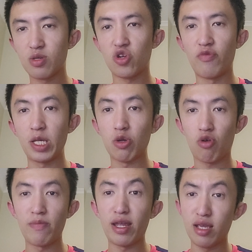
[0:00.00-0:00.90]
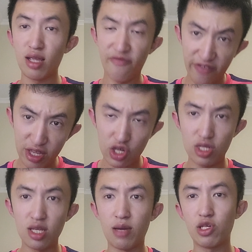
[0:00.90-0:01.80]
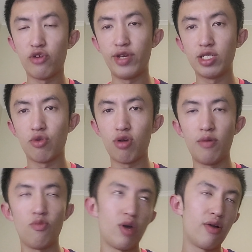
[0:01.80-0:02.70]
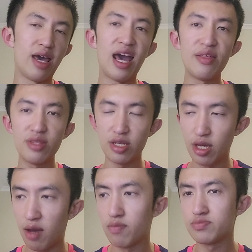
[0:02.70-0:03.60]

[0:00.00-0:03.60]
chorizo crumb, and then I finished the chorizo crumb and the